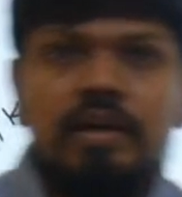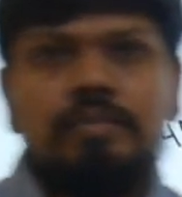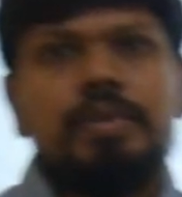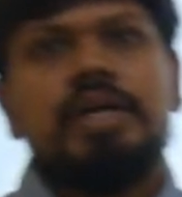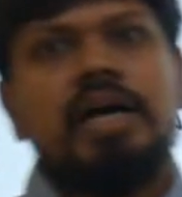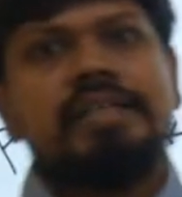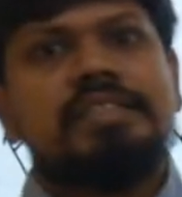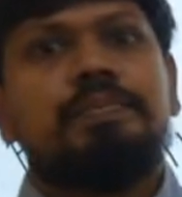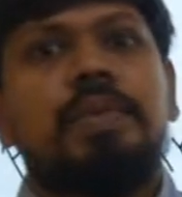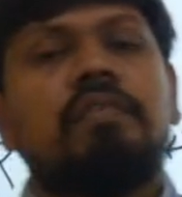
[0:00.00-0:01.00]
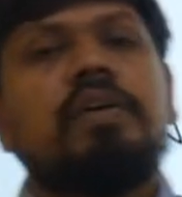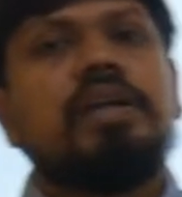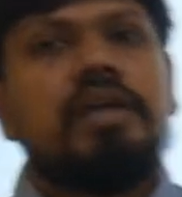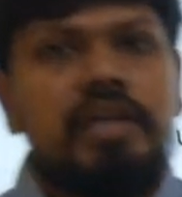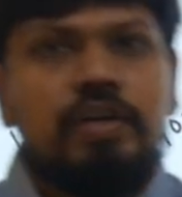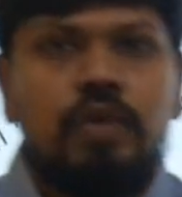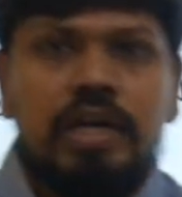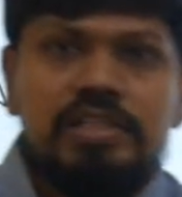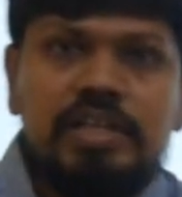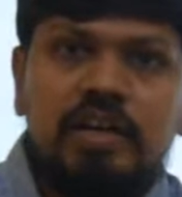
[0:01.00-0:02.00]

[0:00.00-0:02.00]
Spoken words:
Because power grid works at